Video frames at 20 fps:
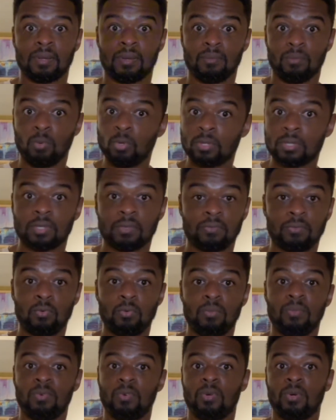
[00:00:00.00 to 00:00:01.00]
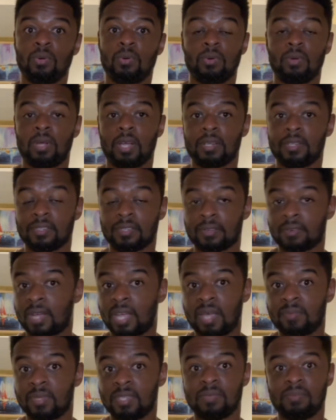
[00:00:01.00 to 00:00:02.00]
most of whom are
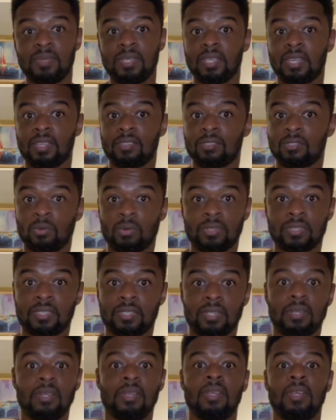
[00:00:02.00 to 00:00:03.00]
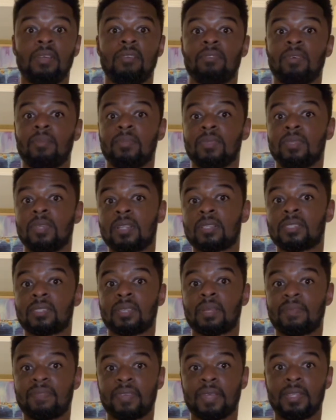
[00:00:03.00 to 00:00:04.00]
described as being exhausted from
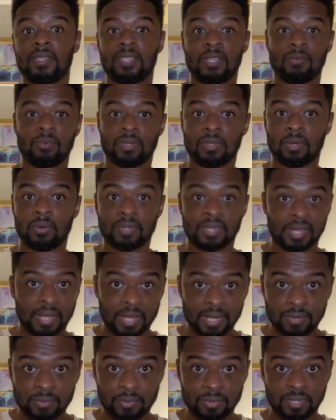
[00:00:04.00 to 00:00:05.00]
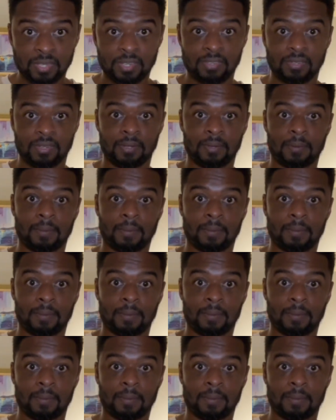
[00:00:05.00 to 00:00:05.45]
non-stop fighting without any rotation.